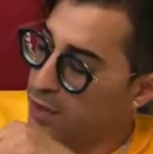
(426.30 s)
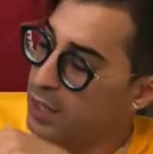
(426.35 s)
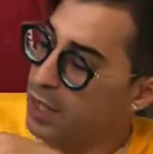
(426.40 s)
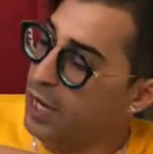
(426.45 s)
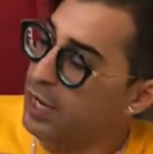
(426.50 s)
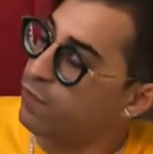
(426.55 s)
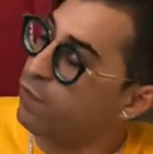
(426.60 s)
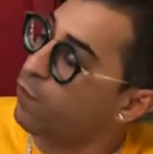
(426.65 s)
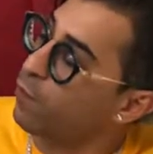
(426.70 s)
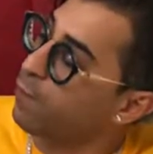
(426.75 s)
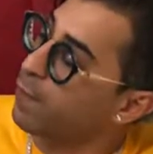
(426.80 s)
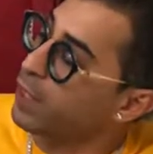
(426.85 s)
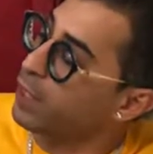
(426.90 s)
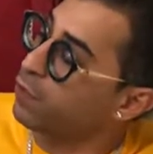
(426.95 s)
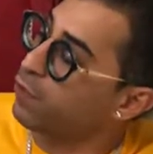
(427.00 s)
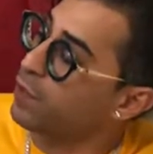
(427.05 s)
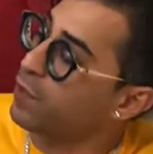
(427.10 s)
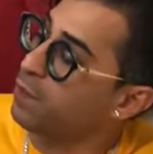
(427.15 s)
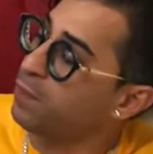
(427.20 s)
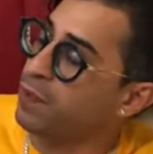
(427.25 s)
And for my
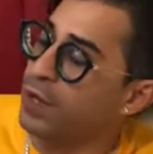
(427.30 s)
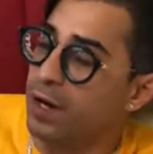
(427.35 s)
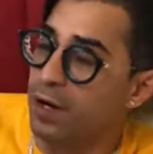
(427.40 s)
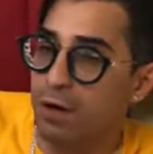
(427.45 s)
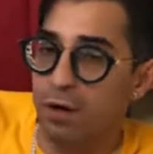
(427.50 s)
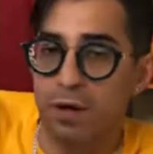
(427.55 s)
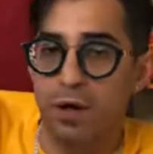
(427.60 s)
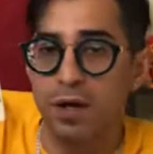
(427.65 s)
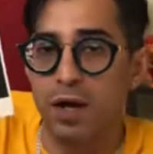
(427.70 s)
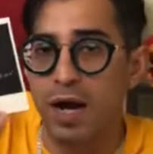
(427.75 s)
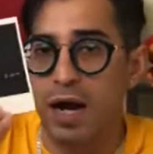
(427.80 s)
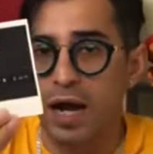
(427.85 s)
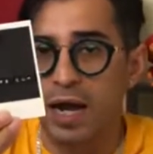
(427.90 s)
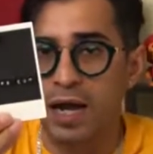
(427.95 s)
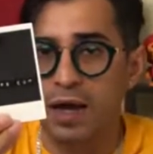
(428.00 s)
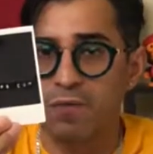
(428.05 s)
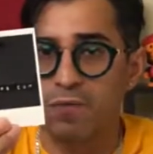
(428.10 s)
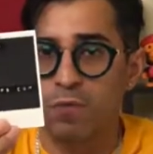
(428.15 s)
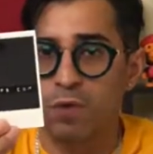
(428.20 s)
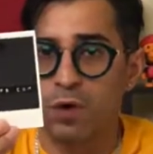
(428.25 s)
green pair, I
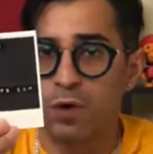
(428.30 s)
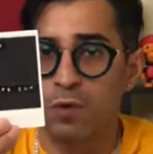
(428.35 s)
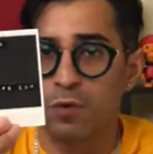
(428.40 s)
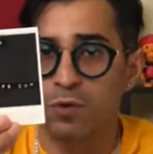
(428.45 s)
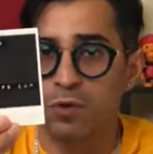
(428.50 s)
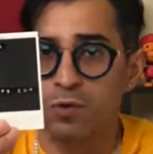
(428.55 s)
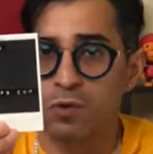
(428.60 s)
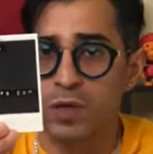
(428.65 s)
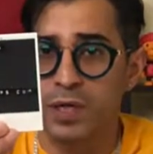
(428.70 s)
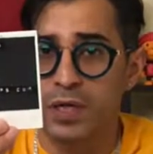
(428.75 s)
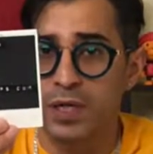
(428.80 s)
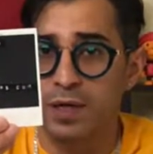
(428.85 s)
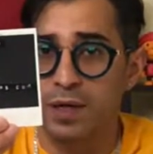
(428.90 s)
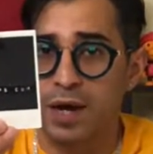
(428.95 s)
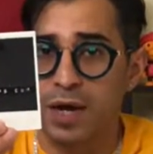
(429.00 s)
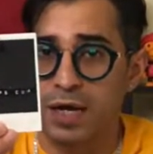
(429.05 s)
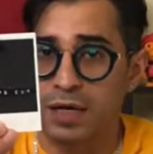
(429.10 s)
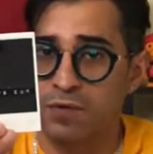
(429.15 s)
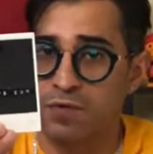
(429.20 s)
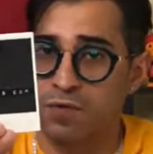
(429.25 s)
have 103
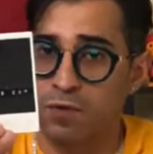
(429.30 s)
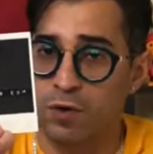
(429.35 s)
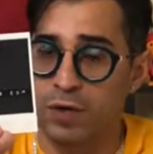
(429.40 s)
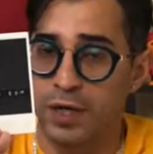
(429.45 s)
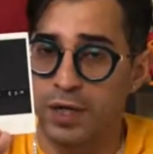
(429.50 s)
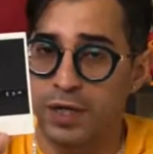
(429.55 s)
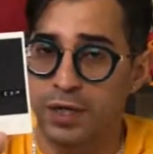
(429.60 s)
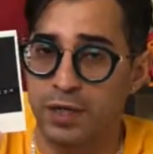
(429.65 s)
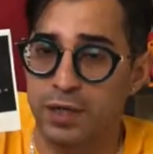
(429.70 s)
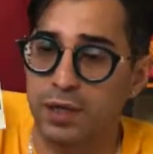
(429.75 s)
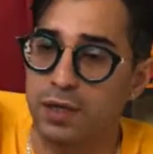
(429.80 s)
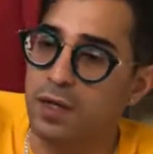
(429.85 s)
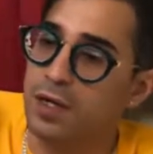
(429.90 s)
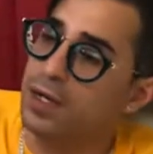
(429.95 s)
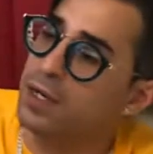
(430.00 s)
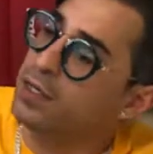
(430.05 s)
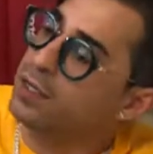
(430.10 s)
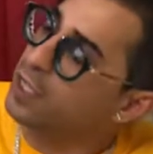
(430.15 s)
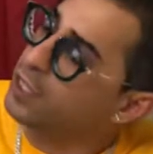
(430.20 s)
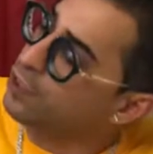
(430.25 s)
out of 480.
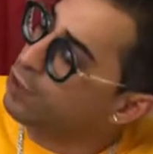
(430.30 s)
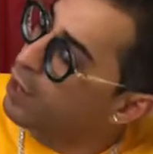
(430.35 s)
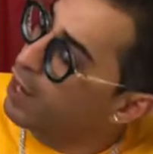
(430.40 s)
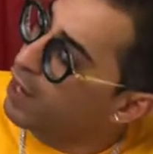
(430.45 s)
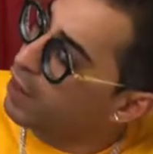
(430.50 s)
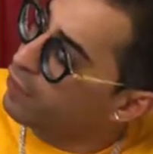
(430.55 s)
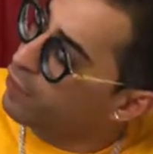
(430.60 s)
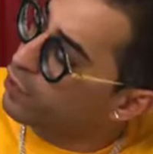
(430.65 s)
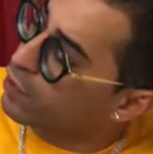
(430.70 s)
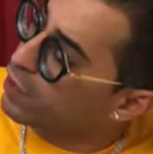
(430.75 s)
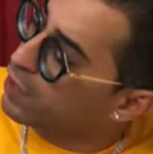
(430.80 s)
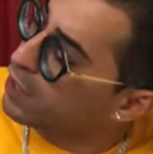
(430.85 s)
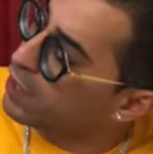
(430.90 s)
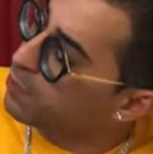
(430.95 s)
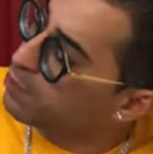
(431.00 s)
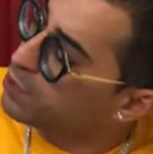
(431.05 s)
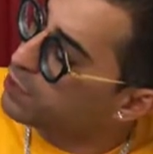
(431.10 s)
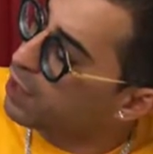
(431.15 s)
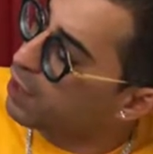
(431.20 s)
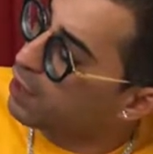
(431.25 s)
Then you have your
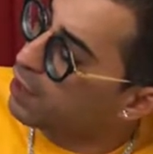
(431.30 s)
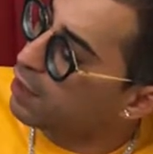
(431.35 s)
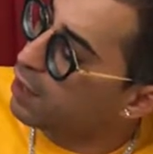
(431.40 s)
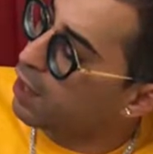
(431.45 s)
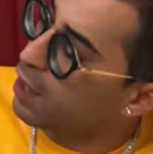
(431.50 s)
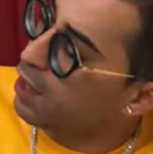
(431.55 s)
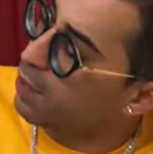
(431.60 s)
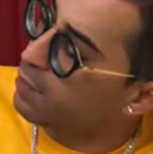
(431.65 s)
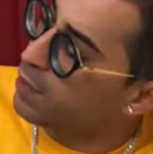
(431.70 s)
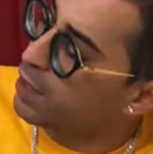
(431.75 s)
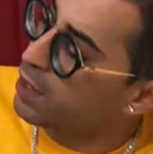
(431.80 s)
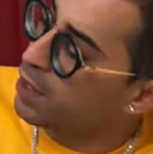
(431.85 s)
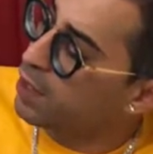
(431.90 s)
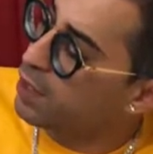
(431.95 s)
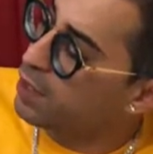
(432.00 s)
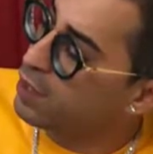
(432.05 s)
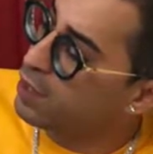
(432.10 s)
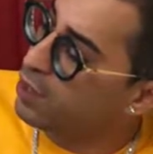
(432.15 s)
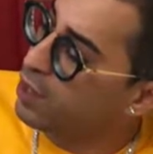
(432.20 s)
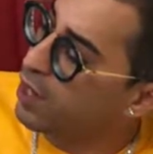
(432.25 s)
clips.com.
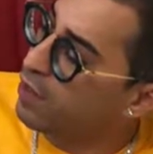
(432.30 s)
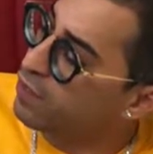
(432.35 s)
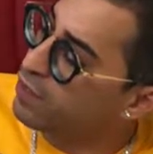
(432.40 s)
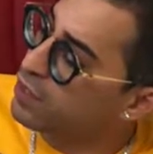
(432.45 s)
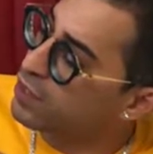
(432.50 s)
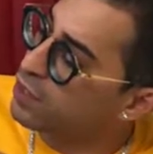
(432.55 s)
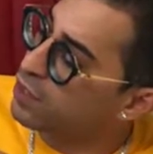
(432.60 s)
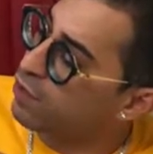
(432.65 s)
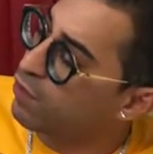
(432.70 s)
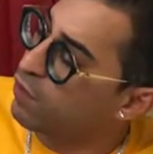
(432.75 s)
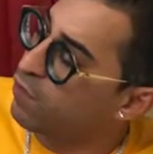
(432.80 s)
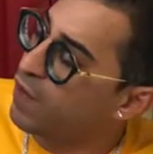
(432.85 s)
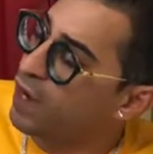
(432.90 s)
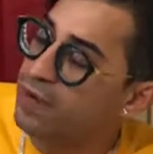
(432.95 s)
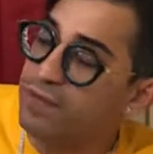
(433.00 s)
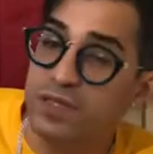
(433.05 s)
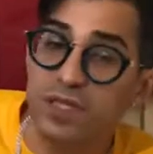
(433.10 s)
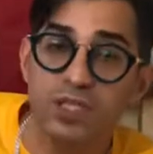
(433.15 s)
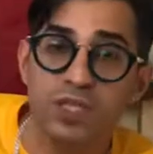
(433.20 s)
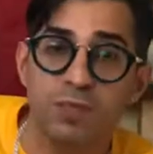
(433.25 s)
Then you have this little
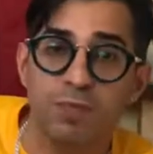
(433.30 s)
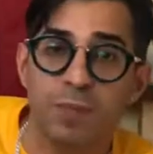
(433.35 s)
5-digit